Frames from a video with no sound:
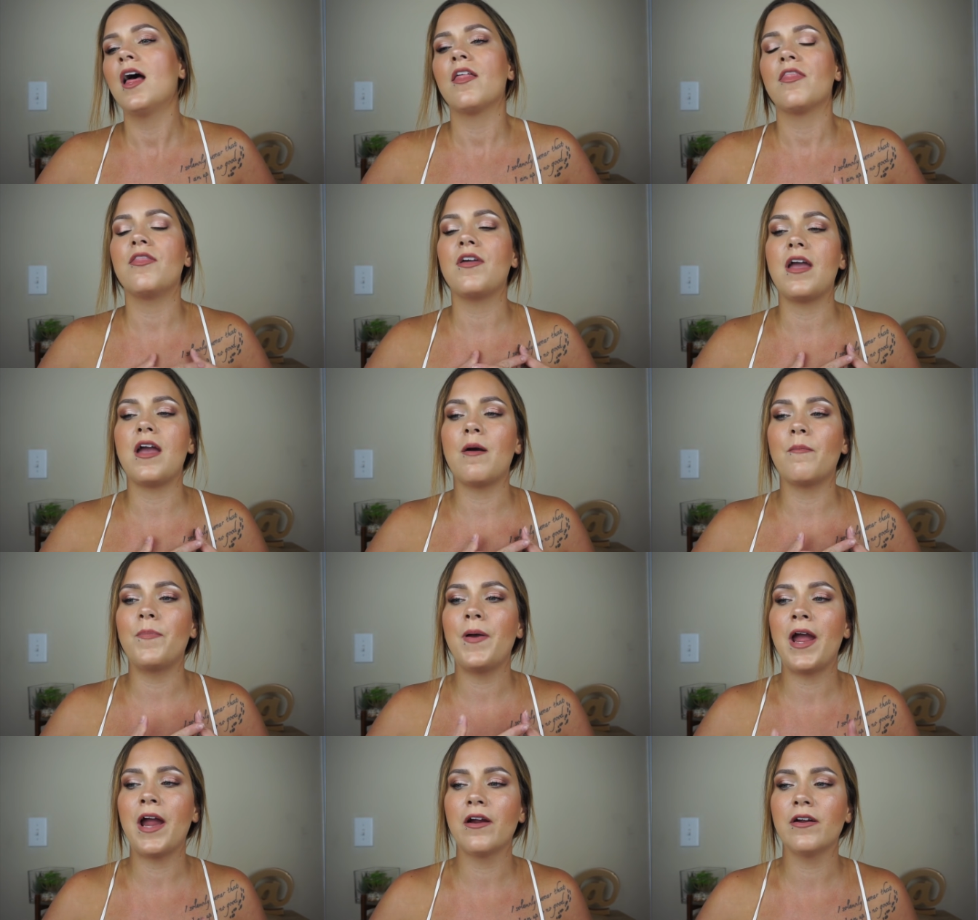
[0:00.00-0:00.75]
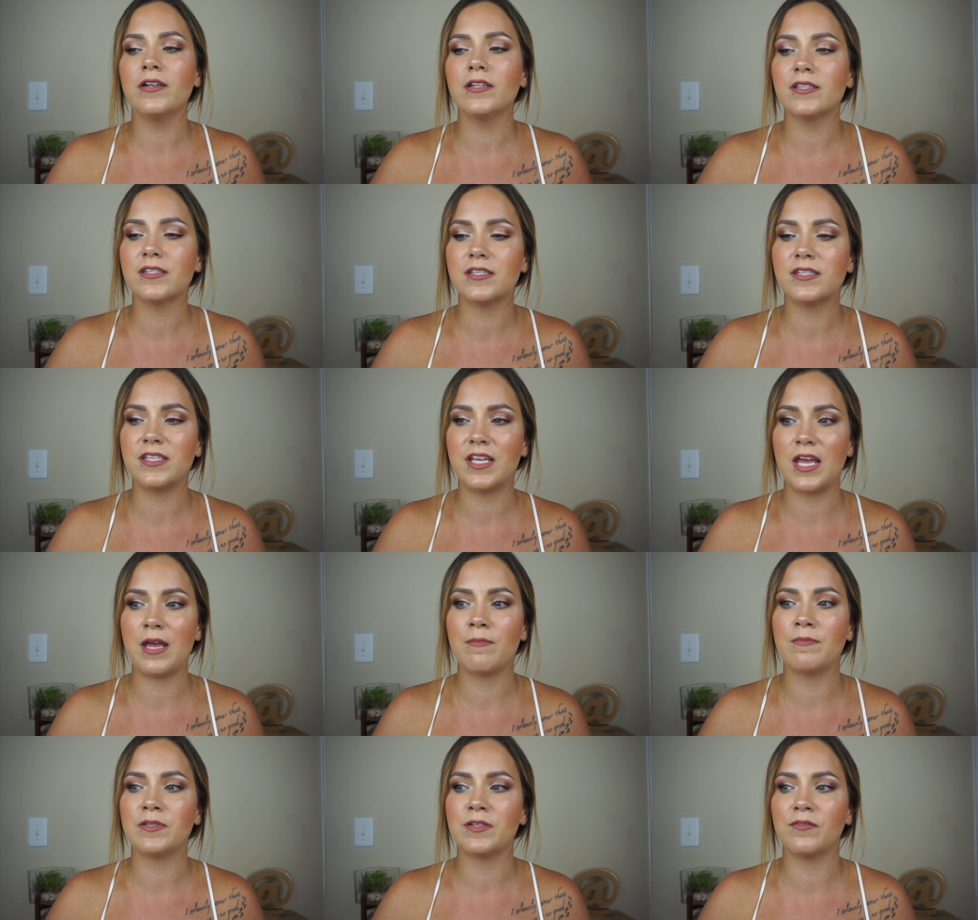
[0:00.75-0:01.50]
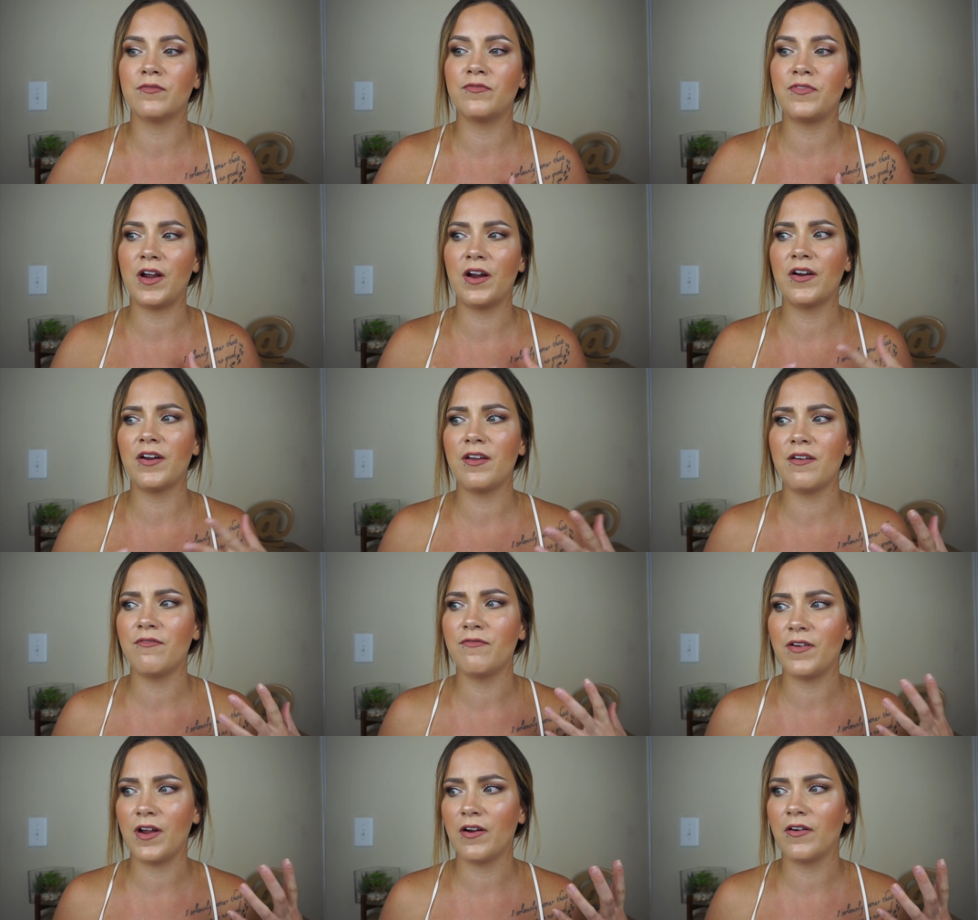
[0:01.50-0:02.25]
The parents seemed
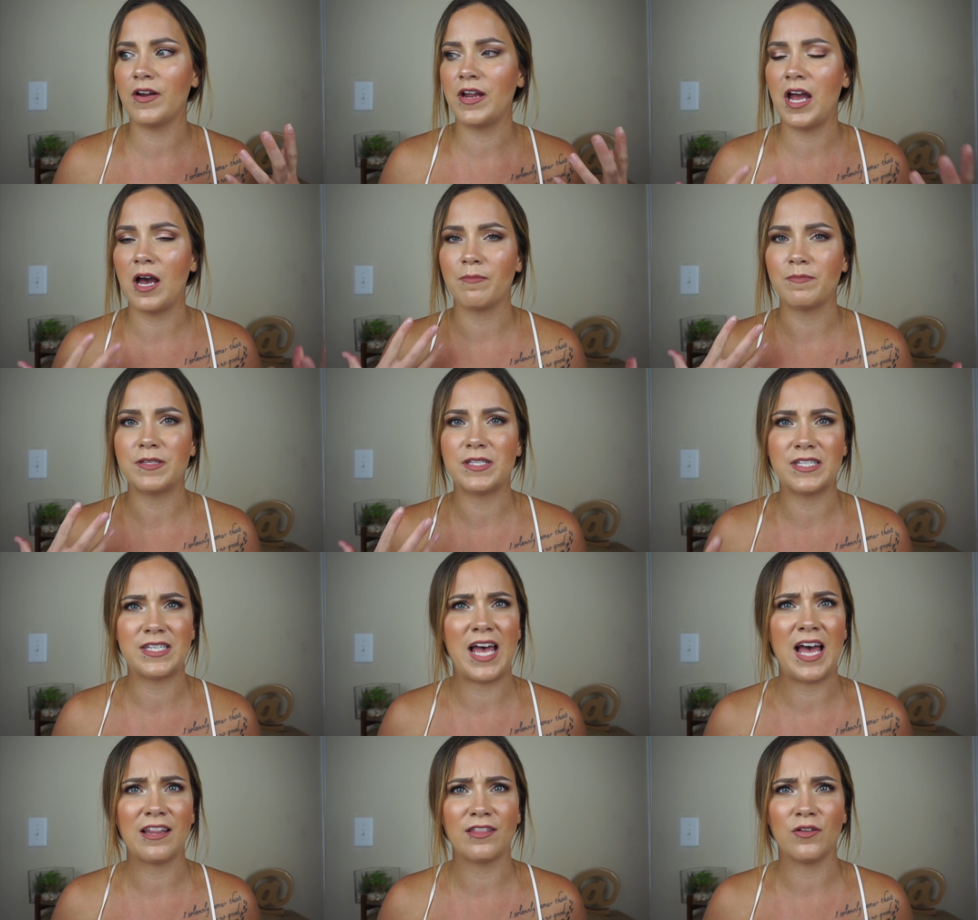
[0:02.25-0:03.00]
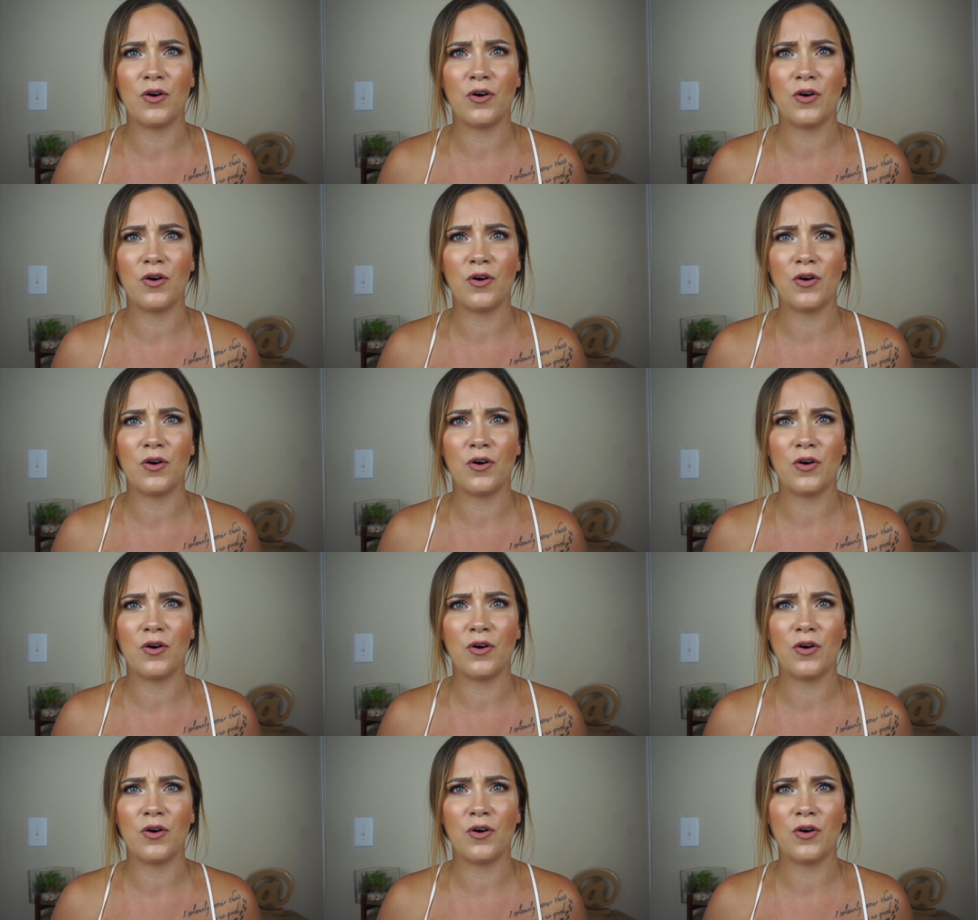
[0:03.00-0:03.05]
very, very upset.